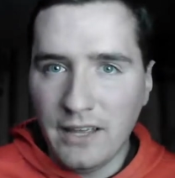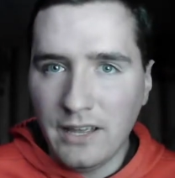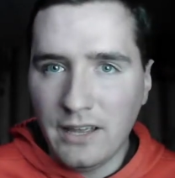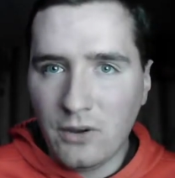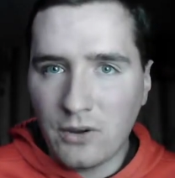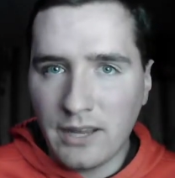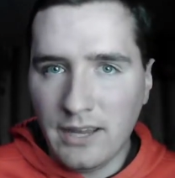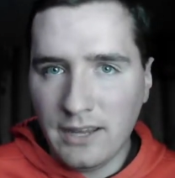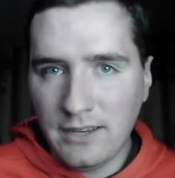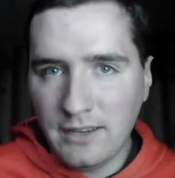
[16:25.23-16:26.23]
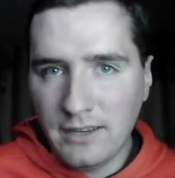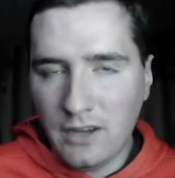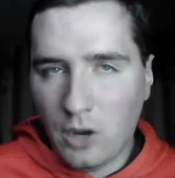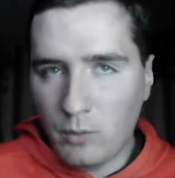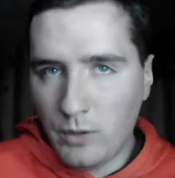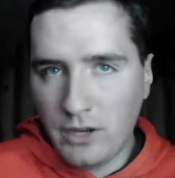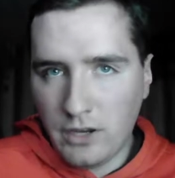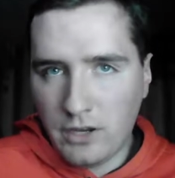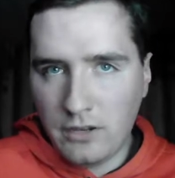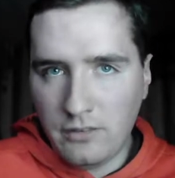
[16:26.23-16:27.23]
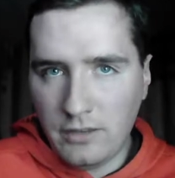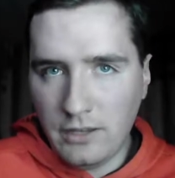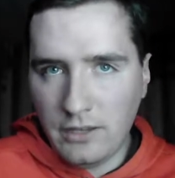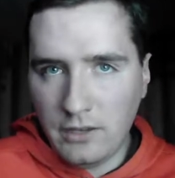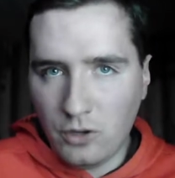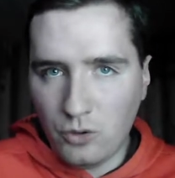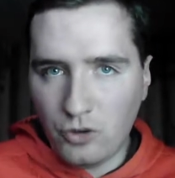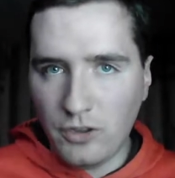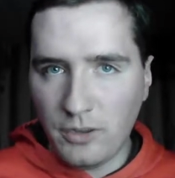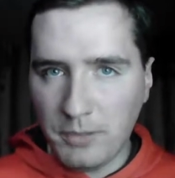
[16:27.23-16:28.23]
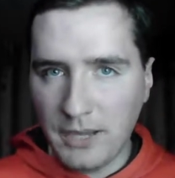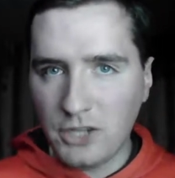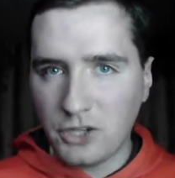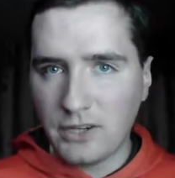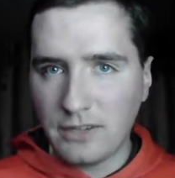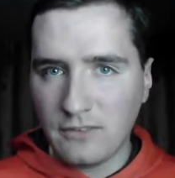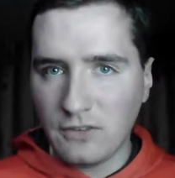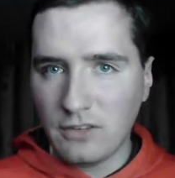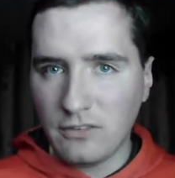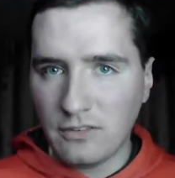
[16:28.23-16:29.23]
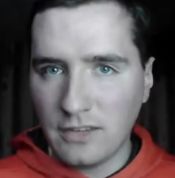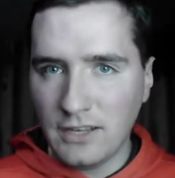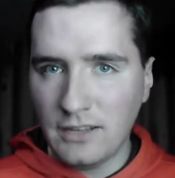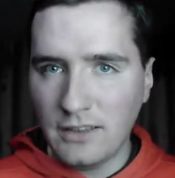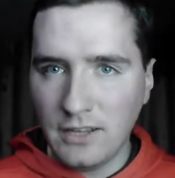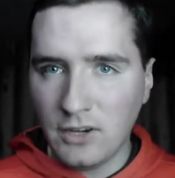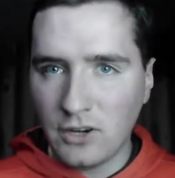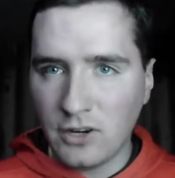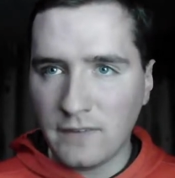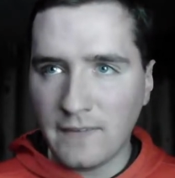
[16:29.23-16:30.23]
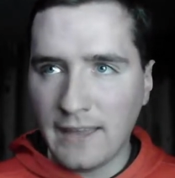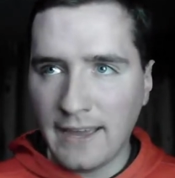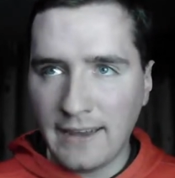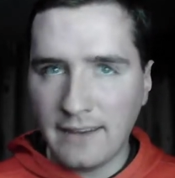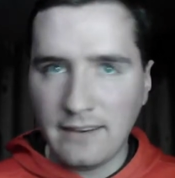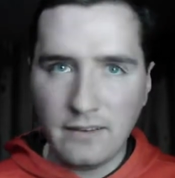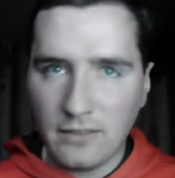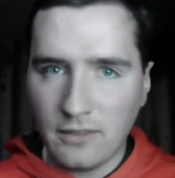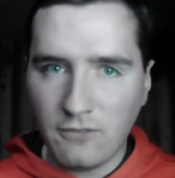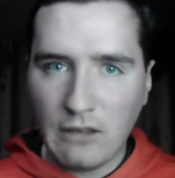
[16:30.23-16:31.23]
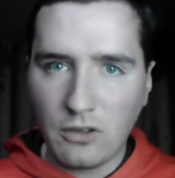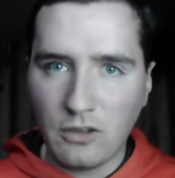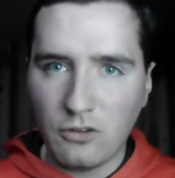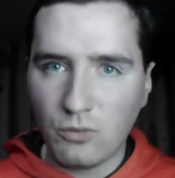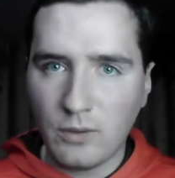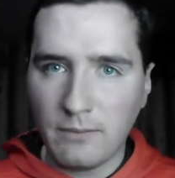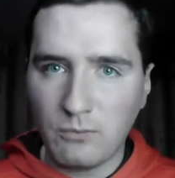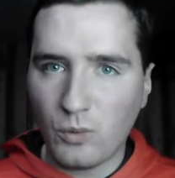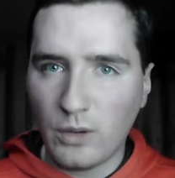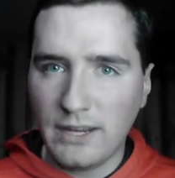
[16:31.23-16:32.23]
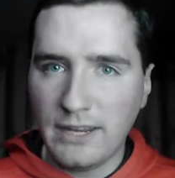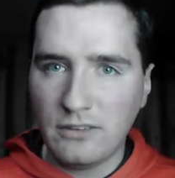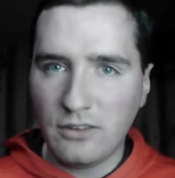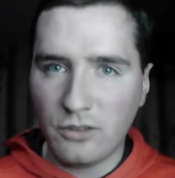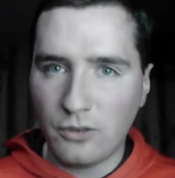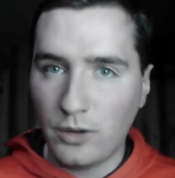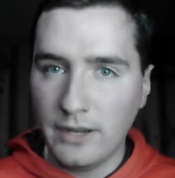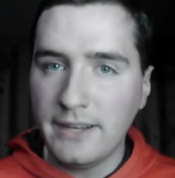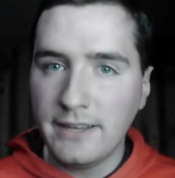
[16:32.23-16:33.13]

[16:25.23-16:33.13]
Okay, are we going to concede, should the Patriots have conceded the year that the Falcons went up 28-3?